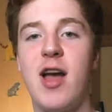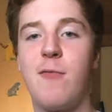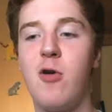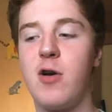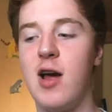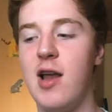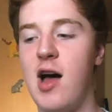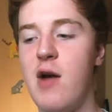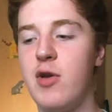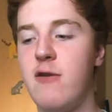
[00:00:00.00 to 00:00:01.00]
I'm not going to
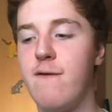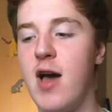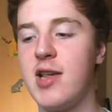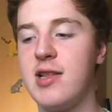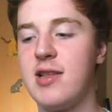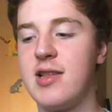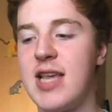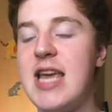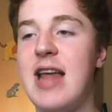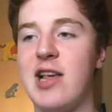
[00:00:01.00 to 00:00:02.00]
lie. When you first
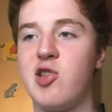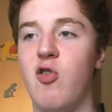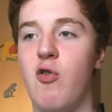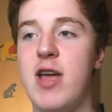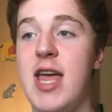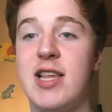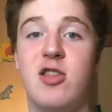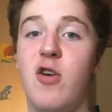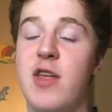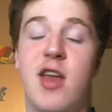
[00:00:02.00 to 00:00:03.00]
see that story, it's
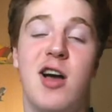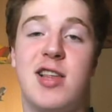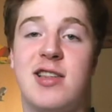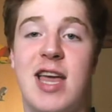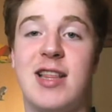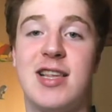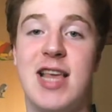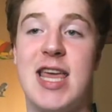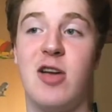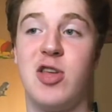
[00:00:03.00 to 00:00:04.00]
not the nicest thing to
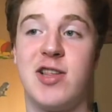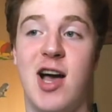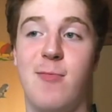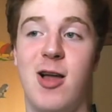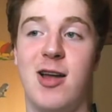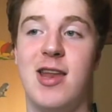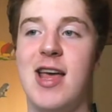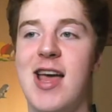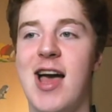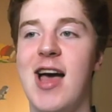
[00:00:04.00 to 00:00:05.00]
see on your timeline.
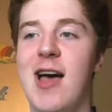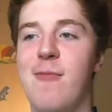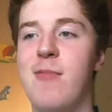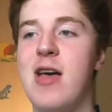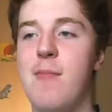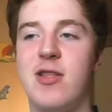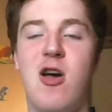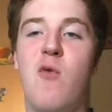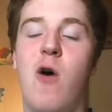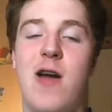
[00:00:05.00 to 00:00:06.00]
But
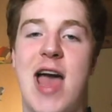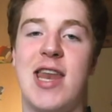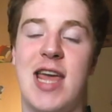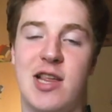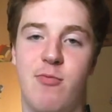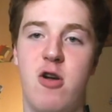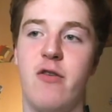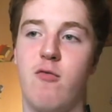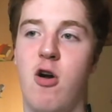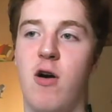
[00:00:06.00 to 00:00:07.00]
don't worry, Eddie. It's proven
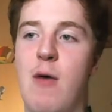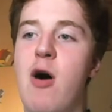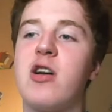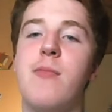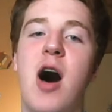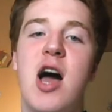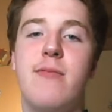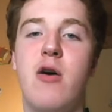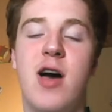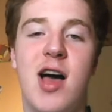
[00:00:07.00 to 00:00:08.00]
wrong. Welcome,
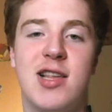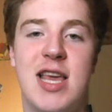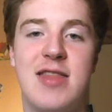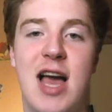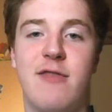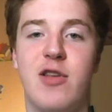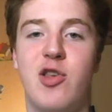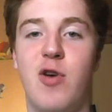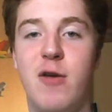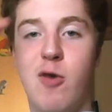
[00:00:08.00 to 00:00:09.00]
Imo Hersey. Thanks for
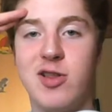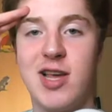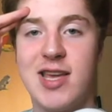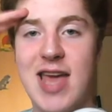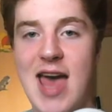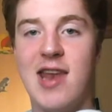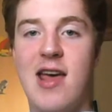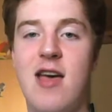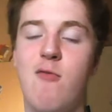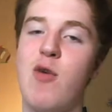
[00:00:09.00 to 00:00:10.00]
joining once again.
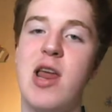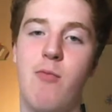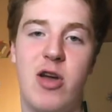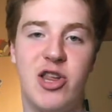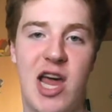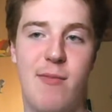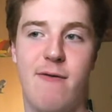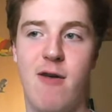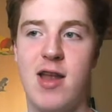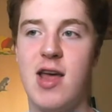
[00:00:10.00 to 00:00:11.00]
Really appreciate it, my
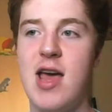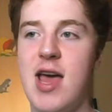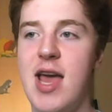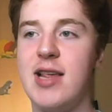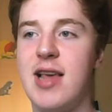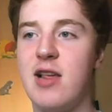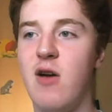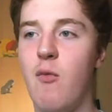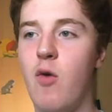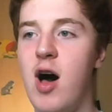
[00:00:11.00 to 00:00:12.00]
friend. He says,
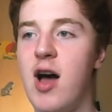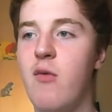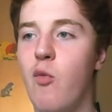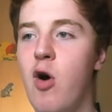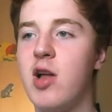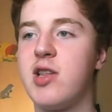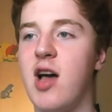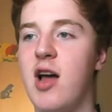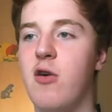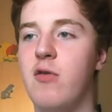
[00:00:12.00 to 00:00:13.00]
"Why? What a
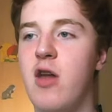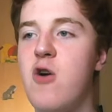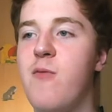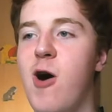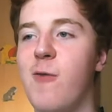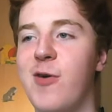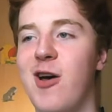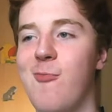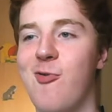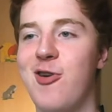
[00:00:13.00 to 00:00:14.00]
title! No Pogba,
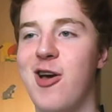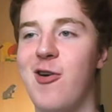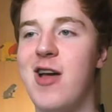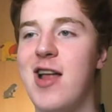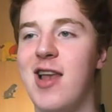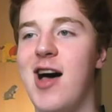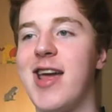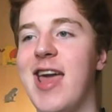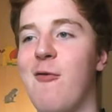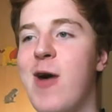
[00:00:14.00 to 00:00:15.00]
no Bruno.
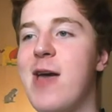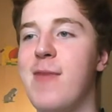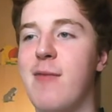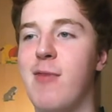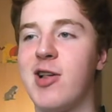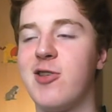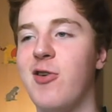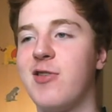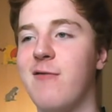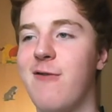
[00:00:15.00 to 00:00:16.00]
Like it. Wait a minute,
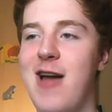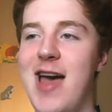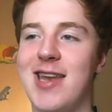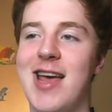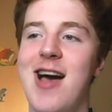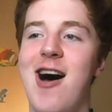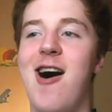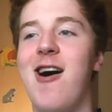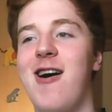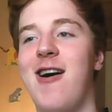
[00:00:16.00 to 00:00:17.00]
McSauce and Fred.
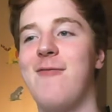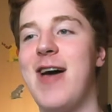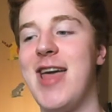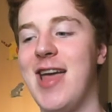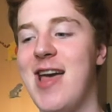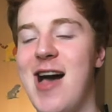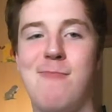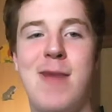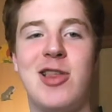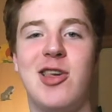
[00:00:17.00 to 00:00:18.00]
Oh, mate.
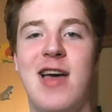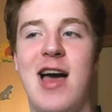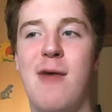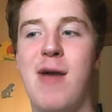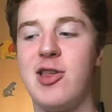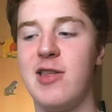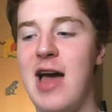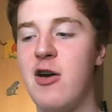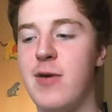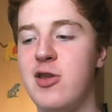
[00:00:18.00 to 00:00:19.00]
Imagine that. Imagine that
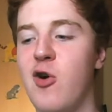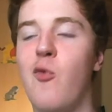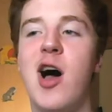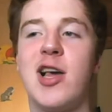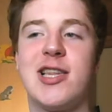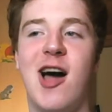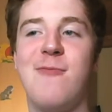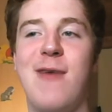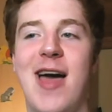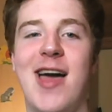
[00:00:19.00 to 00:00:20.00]
would have been your worst
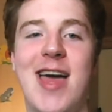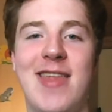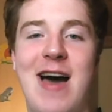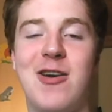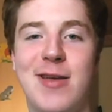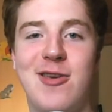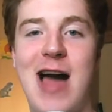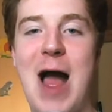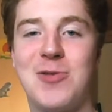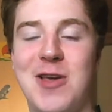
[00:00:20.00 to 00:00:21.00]
nightmare. That would have been your
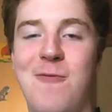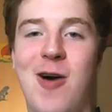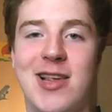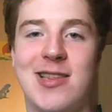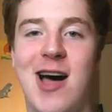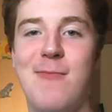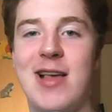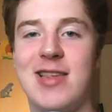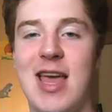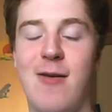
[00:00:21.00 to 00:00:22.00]
absolute worst nightmare,
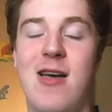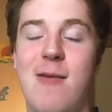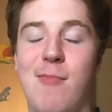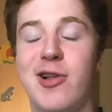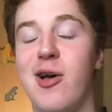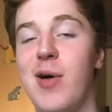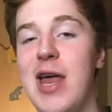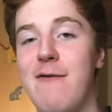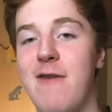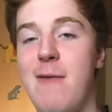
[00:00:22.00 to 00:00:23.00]
seeing McTominay
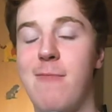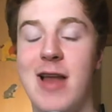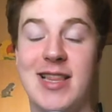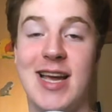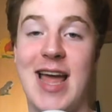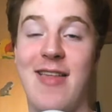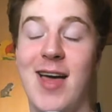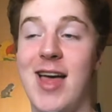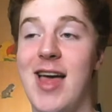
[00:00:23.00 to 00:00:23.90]
and Fred play together.